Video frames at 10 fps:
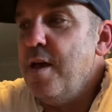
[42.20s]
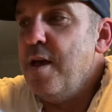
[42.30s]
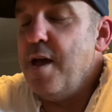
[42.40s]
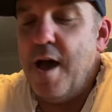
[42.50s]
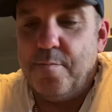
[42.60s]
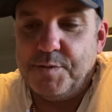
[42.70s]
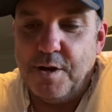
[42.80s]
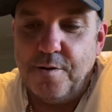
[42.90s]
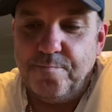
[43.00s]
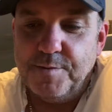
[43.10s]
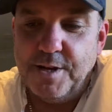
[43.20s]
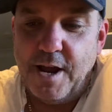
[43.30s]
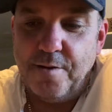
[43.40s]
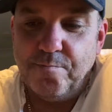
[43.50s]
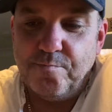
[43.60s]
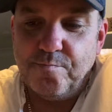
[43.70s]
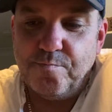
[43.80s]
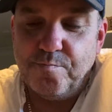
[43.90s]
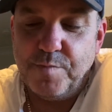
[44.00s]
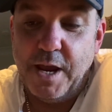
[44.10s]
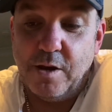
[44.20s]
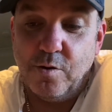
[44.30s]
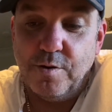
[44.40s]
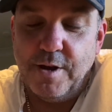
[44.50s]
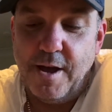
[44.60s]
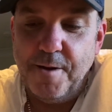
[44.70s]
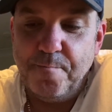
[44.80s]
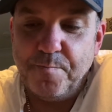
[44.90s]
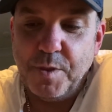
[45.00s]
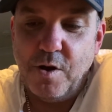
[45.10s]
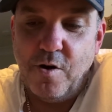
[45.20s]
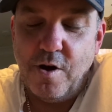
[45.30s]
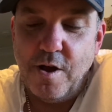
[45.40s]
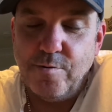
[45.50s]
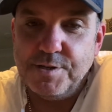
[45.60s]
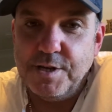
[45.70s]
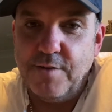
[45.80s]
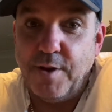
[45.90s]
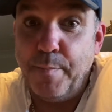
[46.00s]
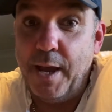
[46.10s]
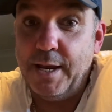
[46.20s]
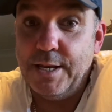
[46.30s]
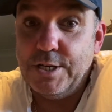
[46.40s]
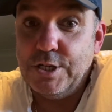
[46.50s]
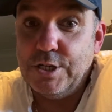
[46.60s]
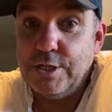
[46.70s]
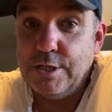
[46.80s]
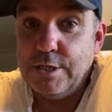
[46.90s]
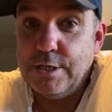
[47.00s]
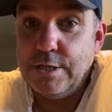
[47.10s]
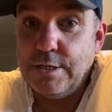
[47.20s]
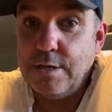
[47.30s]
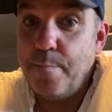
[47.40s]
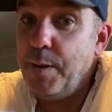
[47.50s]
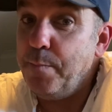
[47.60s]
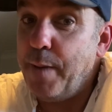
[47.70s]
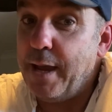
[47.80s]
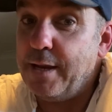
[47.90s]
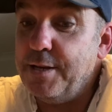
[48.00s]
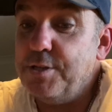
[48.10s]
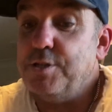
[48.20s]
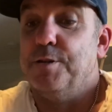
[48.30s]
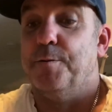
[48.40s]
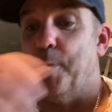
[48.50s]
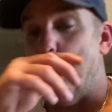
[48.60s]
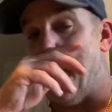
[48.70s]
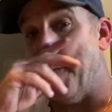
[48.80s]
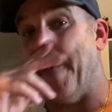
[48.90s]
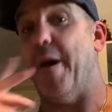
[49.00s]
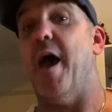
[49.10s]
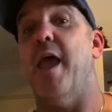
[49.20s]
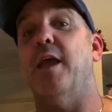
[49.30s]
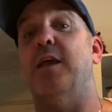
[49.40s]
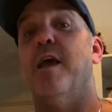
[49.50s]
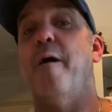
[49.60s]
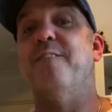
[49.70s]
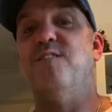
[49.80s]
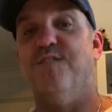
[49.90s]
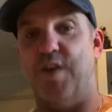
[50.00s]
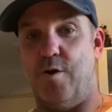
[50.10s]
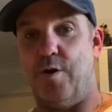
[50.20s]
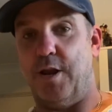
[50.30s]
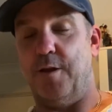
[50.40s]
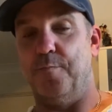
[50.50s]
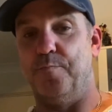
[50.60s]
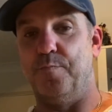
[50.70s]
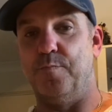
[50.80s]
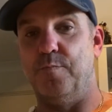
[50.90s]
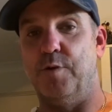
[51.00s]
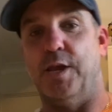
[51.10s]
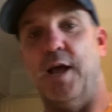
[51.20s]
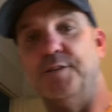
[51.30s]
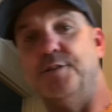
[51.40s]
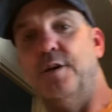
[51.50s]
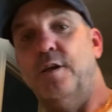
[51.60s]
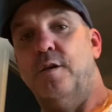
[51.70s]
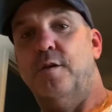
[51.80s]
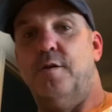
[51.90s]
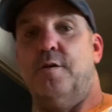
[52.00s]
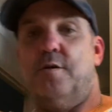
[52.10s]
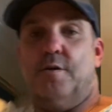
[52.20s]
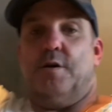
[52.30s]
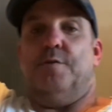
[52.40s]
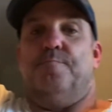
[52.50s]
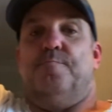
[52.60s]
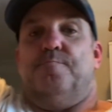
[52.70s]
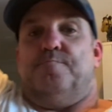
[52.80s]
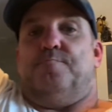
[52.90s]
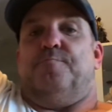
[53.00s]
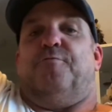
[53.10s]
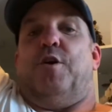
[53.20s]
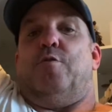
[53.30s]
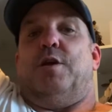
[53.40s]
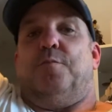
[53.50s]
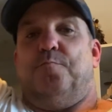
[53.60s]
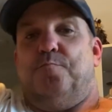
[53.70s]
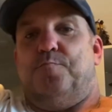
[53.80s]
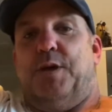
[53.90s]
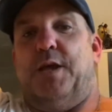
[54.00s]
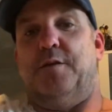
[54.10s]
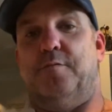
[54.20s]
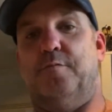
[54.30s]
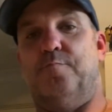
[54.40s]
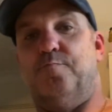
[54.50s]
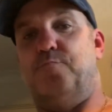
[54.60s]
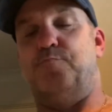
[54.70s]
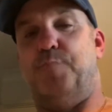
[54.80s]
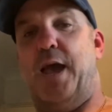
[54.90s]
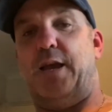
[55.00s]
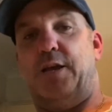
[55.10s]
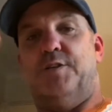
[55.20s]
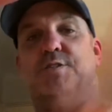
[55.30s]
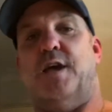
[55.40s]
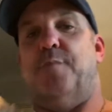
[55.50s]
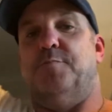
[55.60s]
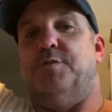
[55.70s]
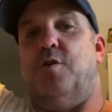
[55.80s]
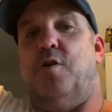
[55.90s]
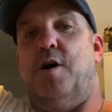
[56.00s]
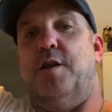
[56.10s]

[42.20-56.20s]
So today, being a good day, I received a package, a big package, a very, you can't see, a very big package, same as height,